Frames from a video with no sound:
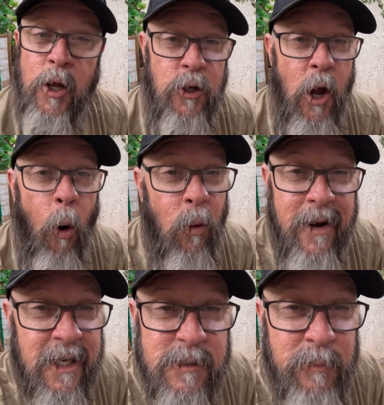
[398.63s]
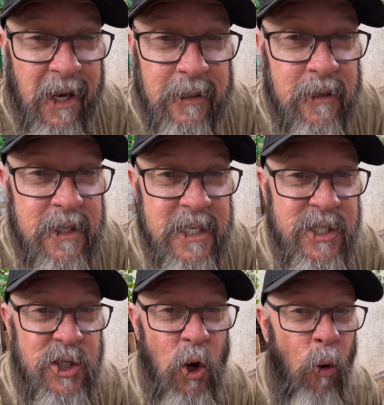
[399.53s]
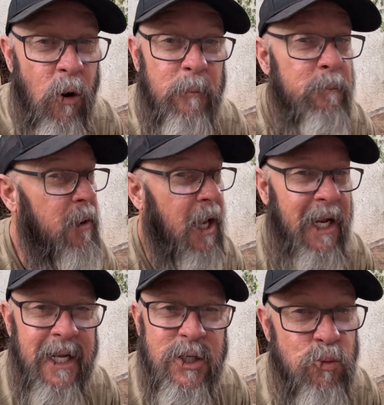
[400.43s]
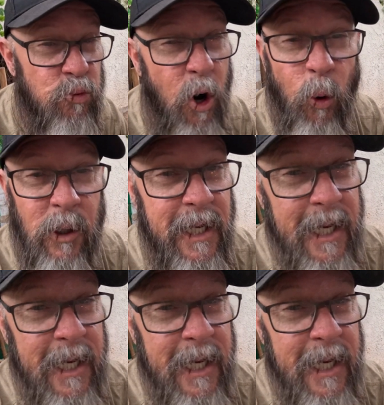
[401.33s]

No one expected this storm, and it's rolling